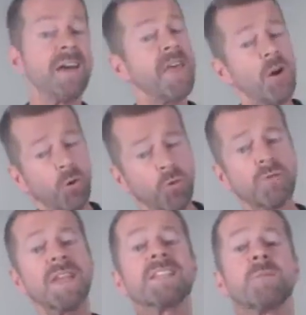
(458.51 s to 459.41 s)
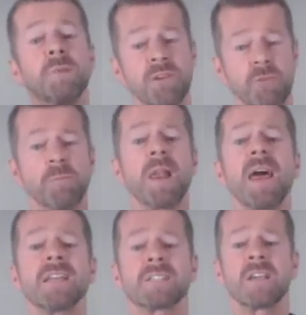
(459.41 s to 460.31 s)
and they all need to be
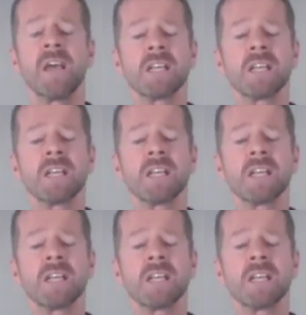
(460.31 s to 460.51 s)
replaced.